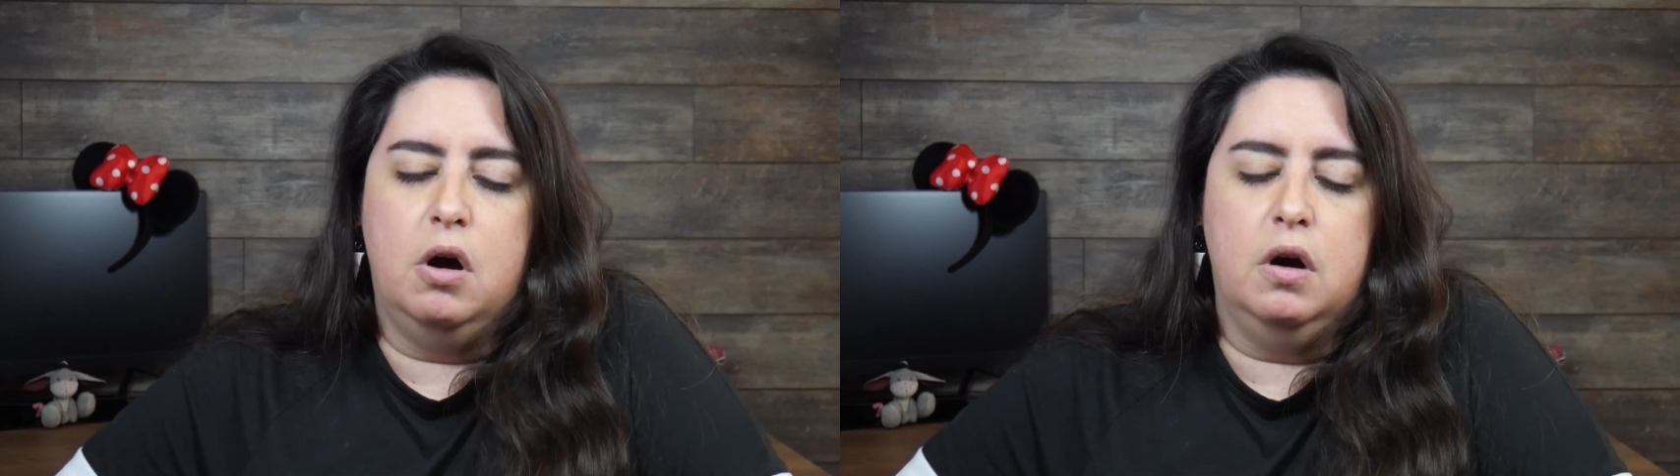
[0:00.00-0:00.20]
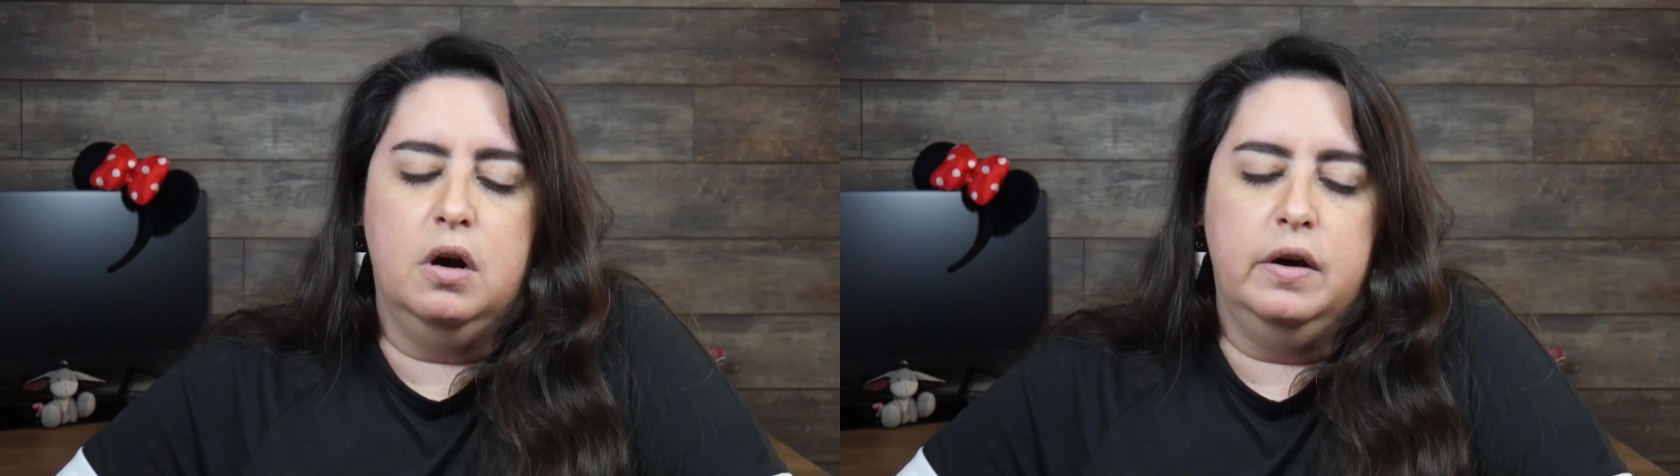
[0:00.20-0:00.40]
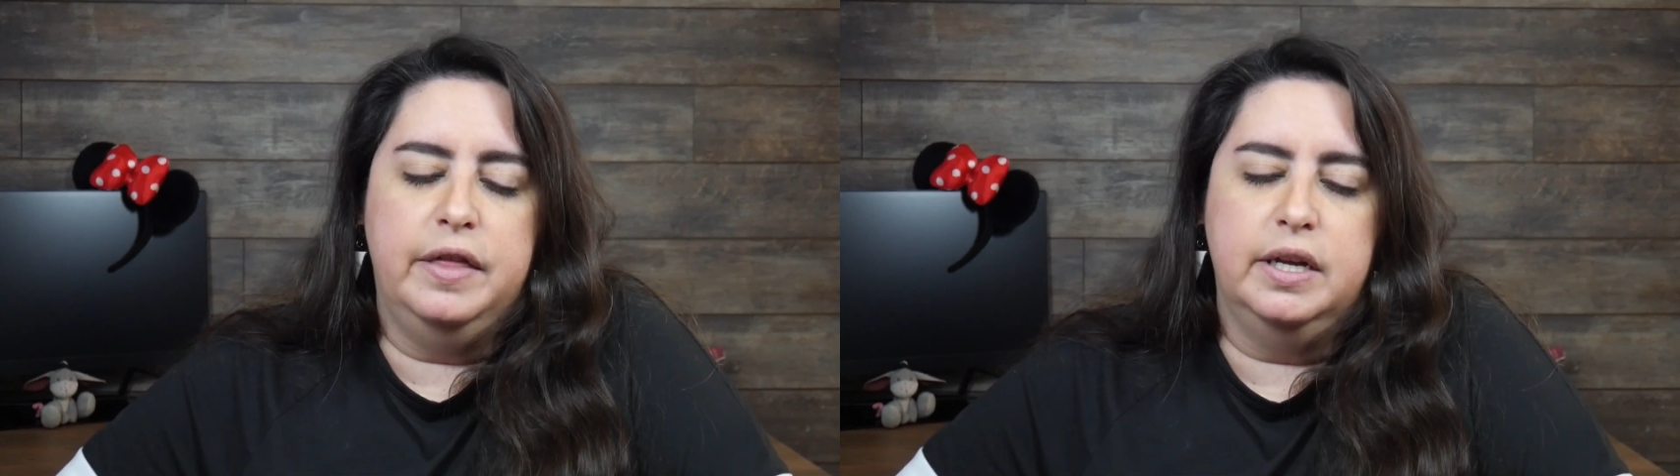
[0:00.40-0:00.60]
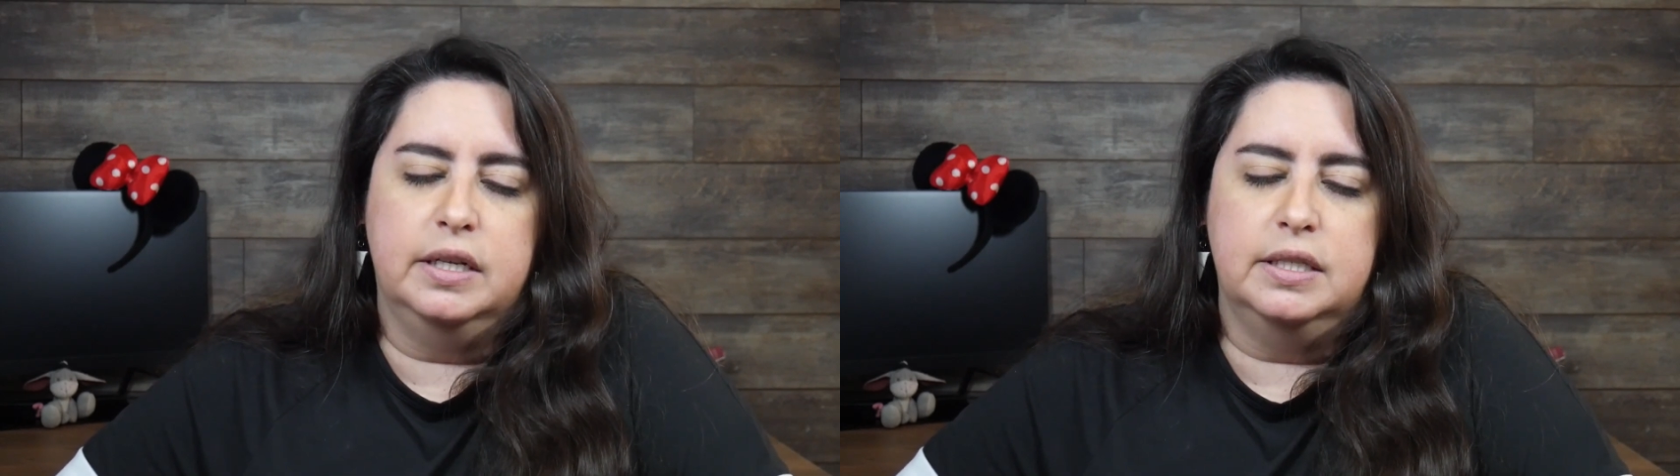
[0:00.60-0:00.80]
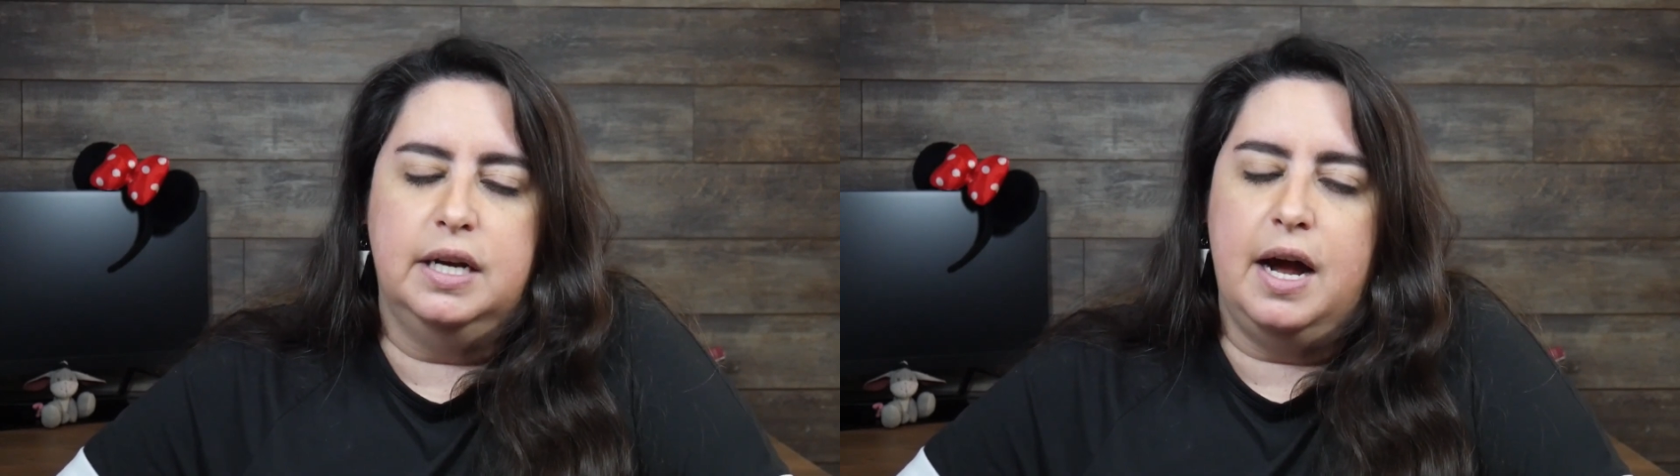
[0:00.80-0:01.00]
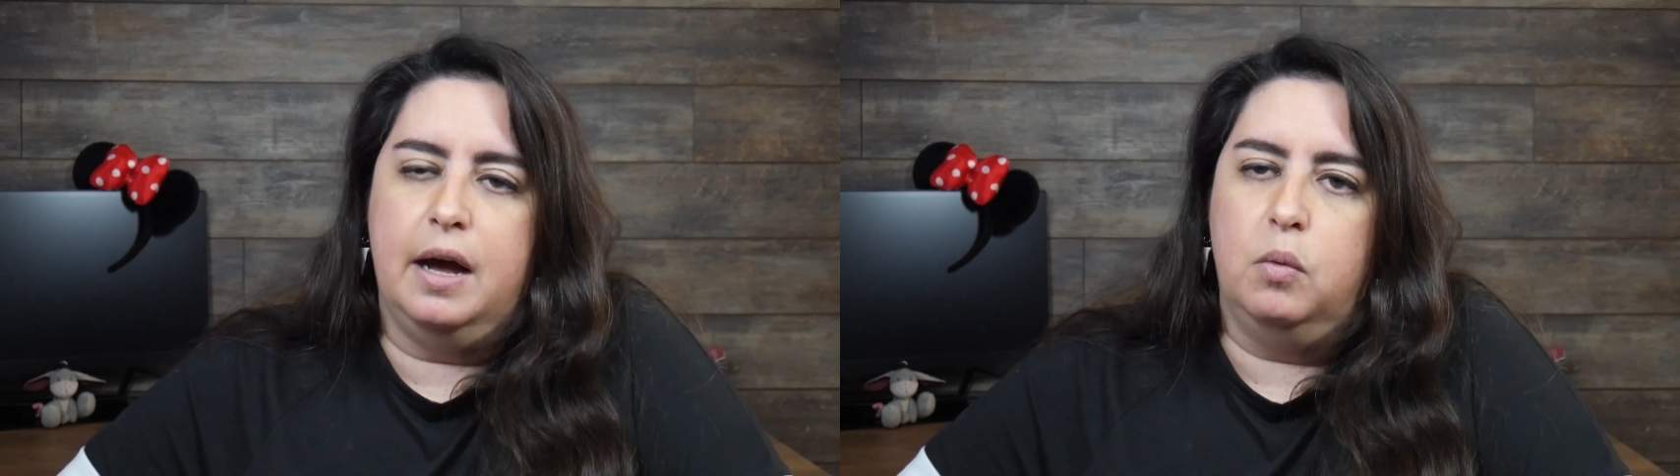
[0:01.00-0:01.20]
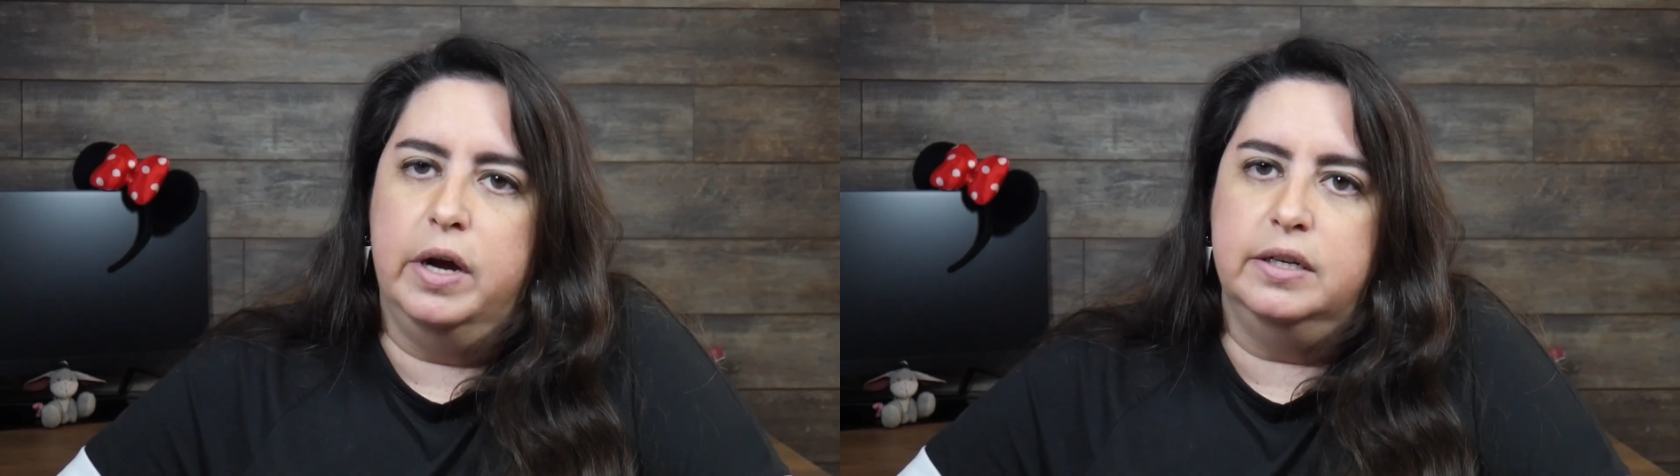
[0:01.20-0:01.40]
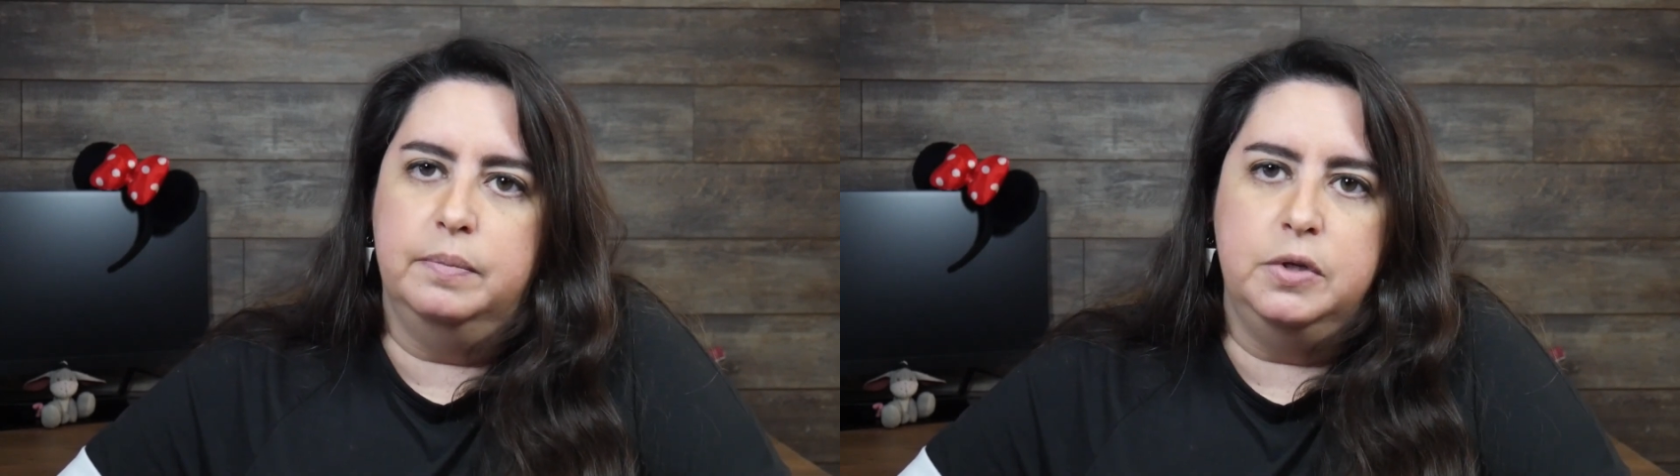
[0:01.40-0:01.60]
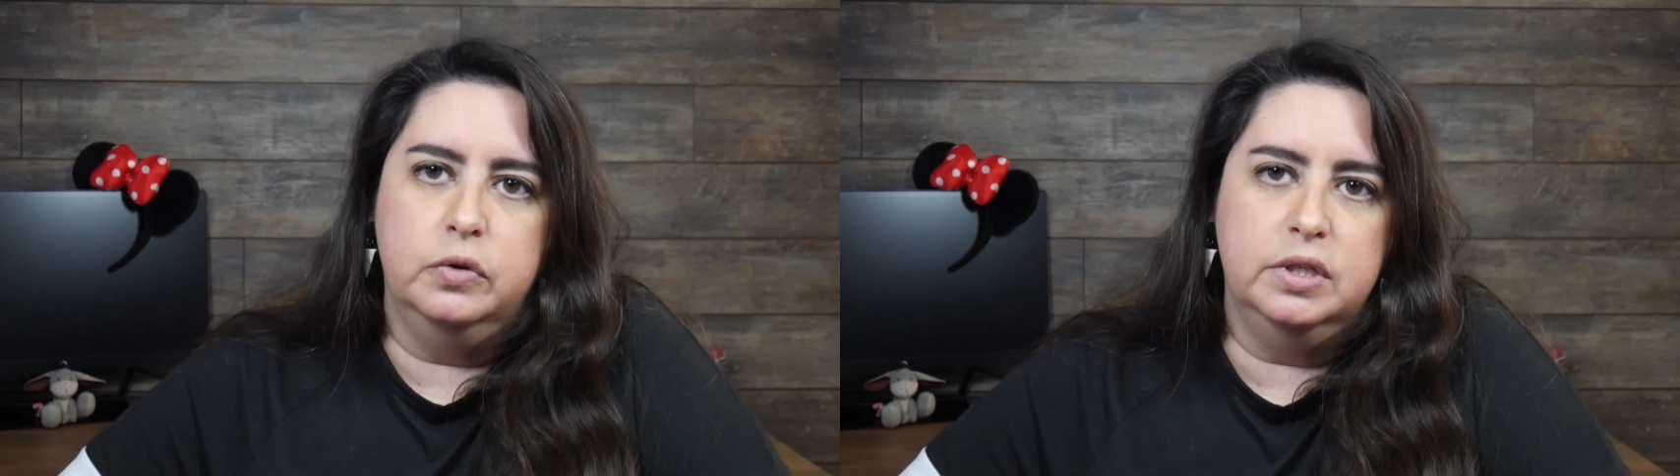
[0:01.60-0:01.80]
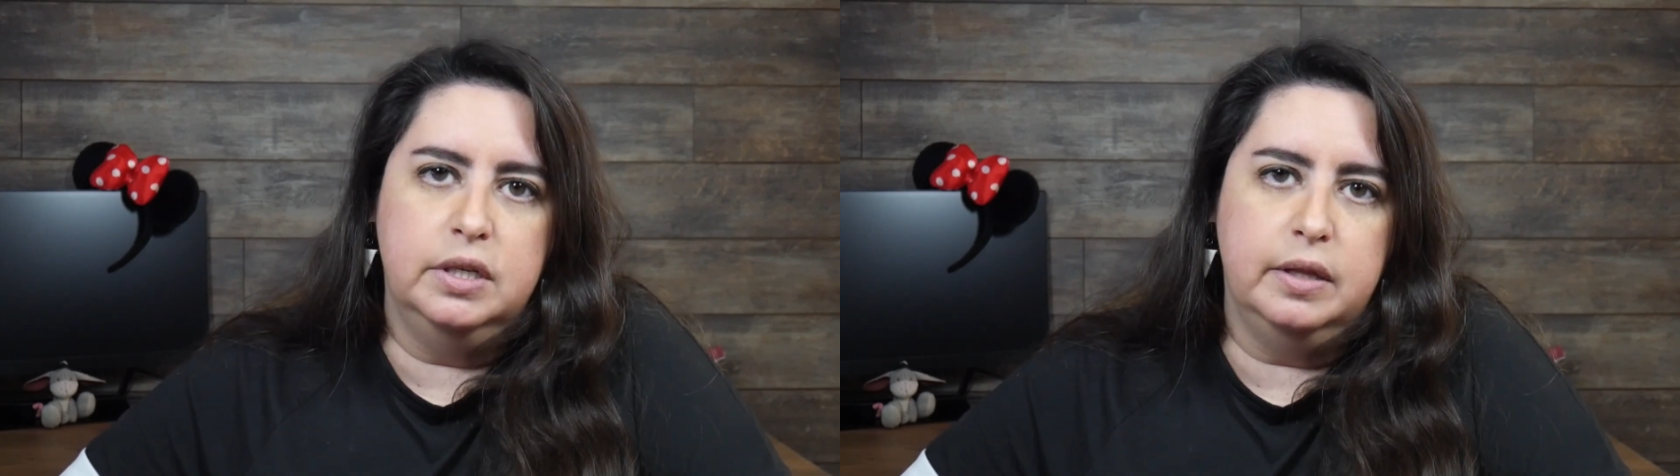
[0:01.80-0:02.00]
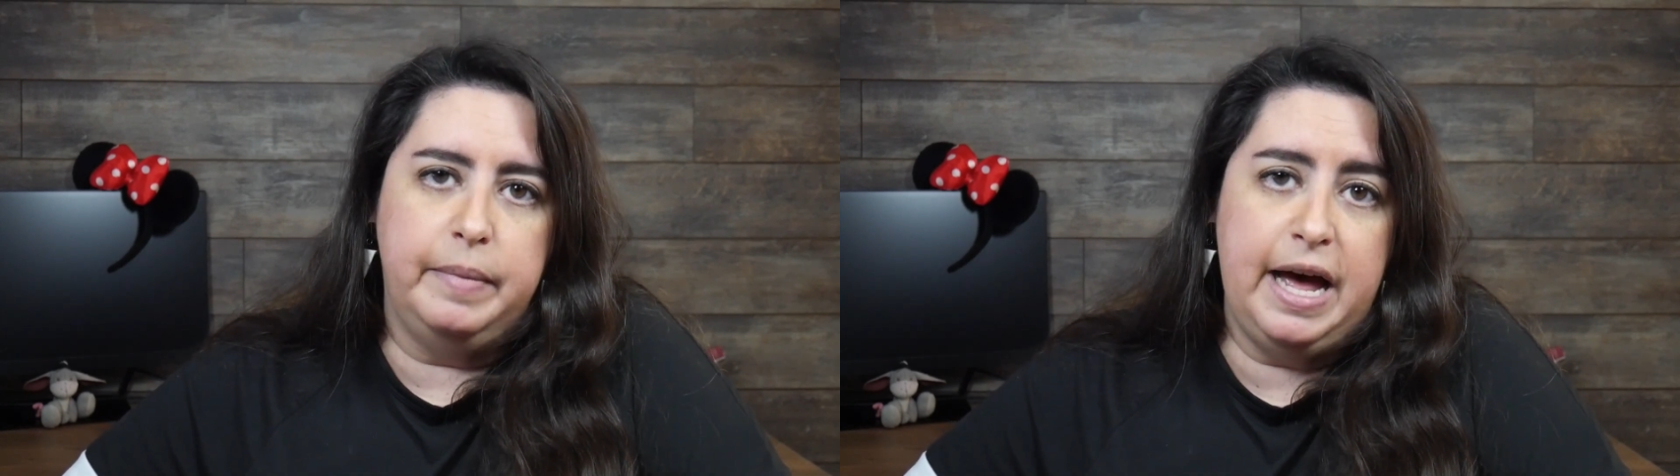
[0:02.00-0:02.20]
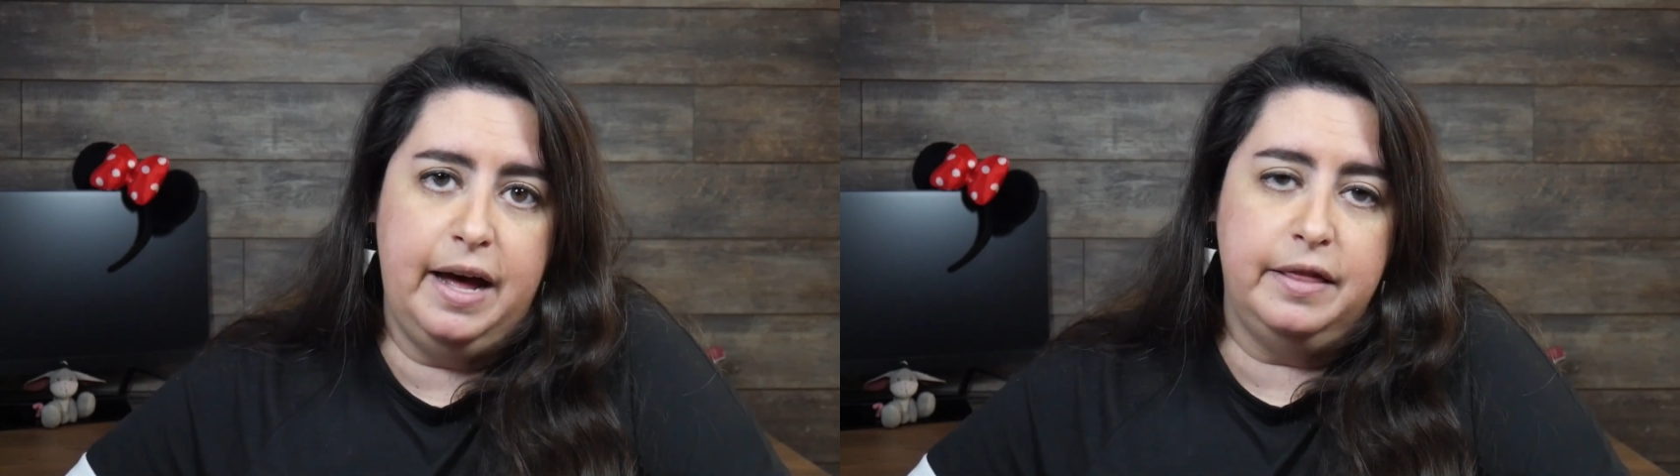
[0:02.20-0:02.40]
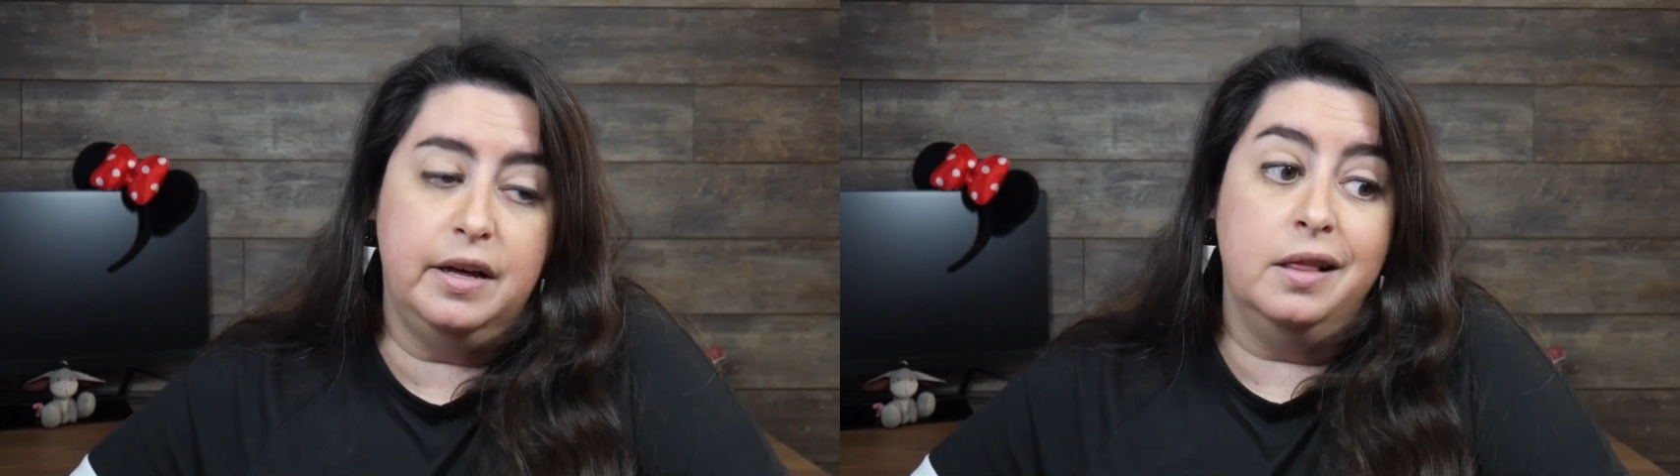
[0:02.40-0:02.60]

are things that I wind up using in the bath